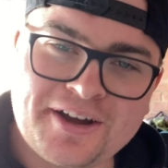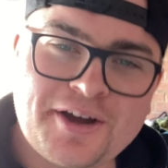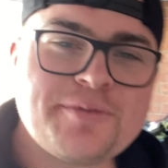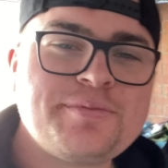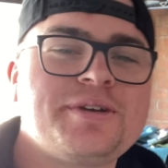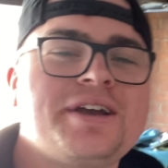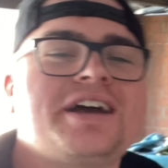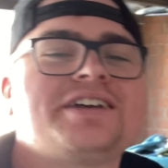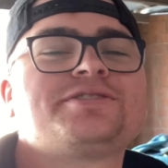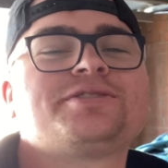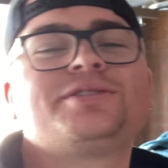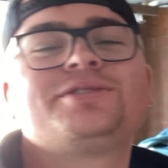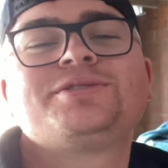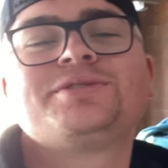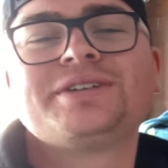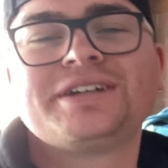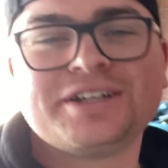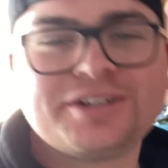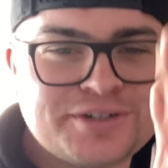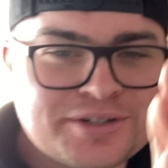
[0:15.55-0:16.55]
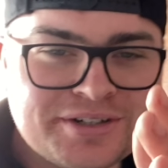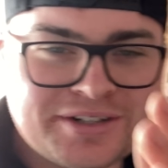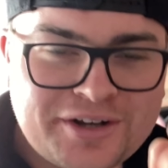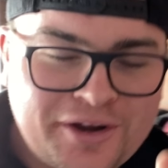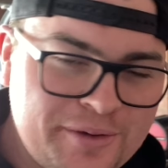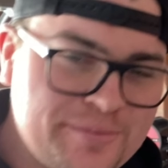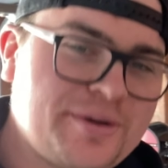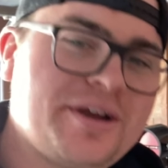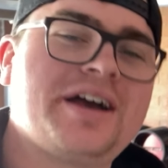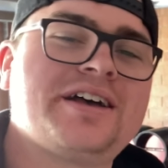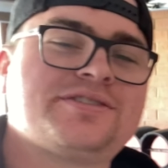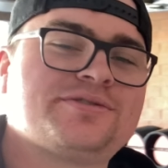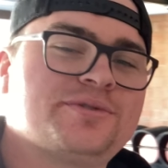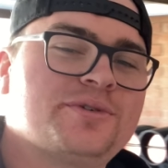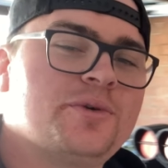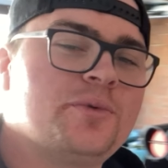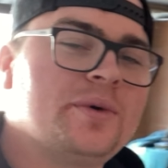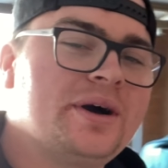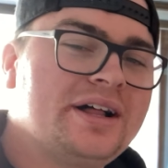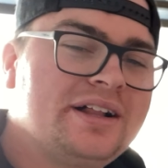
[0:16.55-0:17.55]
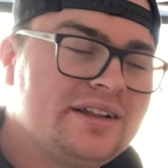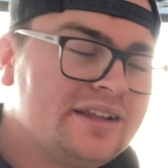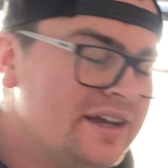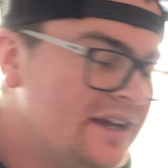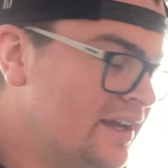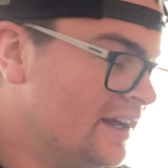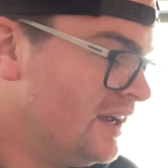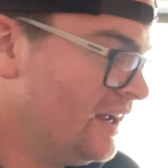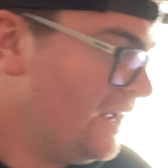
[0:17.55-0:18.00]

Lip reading: I hope you guys are all doing good. I hope you guys are all well.